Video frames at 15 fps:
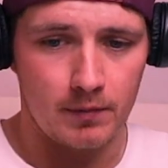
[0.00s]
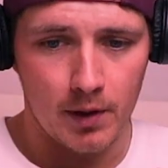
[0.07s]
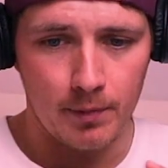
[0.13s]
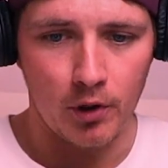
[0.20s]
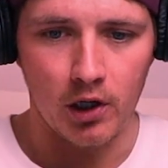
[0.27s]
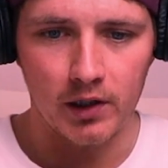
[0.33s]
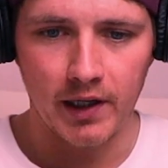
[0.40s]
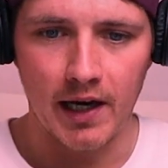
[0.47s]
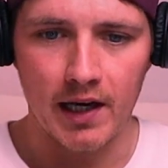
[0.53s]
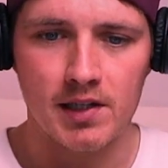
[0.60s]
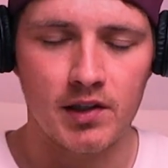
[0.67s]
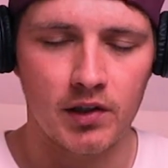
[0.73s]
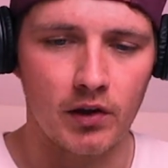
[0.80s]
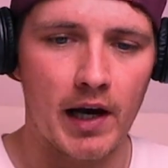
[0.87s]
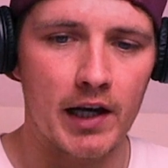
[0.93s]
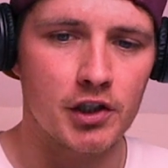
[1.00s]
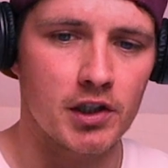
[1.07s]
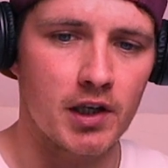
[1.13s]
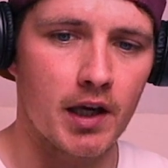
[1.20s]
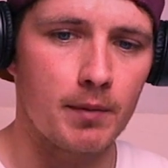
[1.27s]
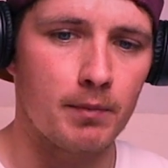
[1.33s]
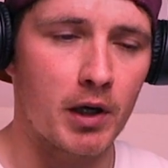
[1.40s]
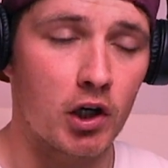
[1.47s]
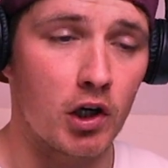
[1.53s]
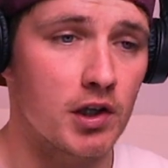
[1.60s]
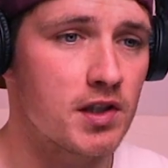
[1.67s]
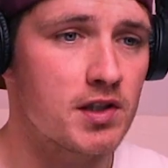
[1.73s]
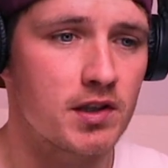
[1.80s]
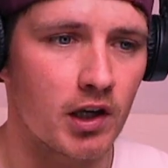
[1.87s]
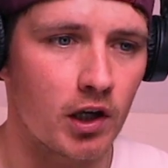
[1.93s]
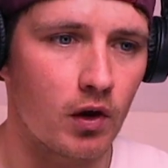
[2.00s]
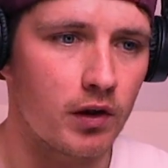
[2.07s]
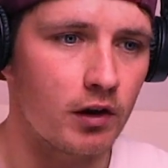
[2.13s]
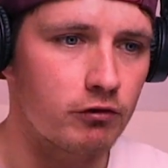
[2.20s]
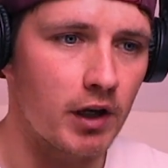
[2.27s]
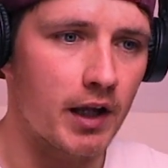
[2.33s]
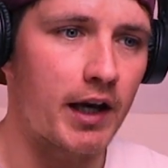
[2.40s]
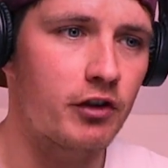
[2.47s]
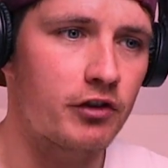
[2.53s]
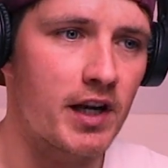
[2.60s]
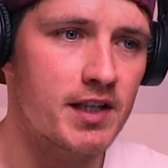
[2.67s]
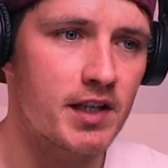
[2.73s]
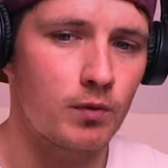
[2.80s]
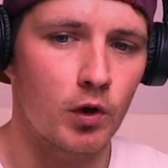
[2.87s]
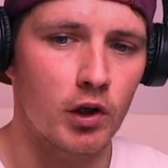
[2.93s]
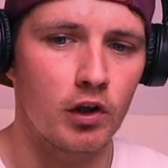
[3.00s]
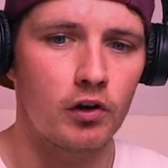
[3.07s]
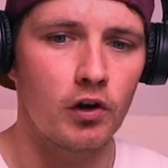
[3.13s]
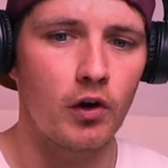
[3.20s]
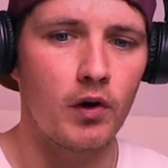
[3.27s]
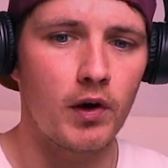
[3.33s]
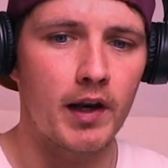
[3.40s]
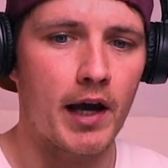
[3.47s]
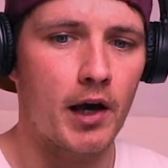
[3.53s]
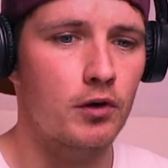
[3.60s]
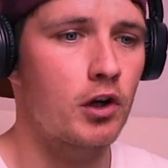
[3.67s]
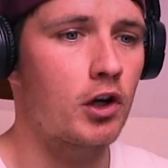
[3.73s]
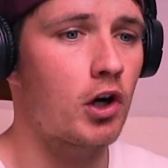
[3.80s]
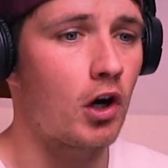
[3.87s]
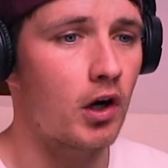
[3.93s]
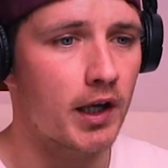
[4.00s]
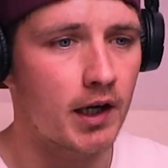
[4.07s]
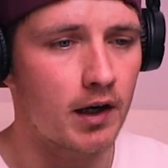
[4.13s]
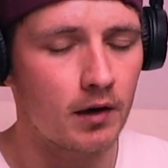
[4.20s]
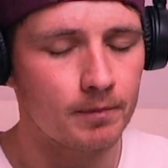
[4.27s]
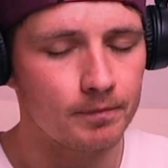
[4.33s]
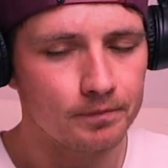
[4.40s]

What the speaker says: podcast to actually, because they're really interested in what you do and how you got here,